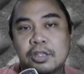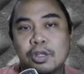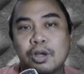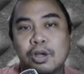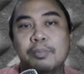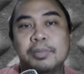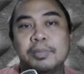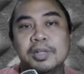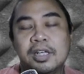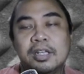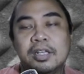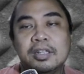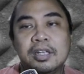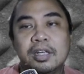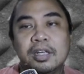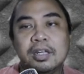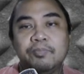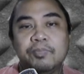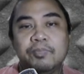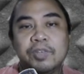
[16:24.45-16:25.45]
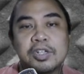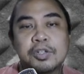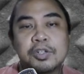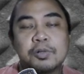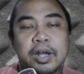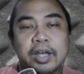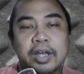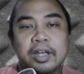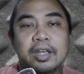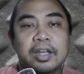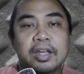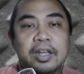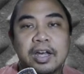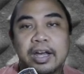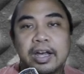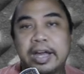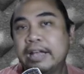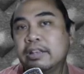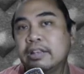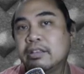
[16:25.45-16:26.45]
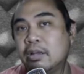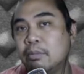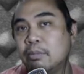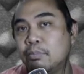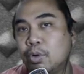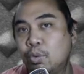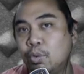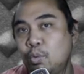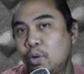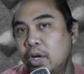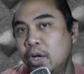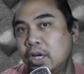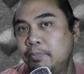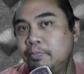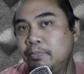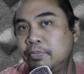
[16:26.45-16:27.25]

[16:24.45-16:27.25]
dominating this ranking at number one.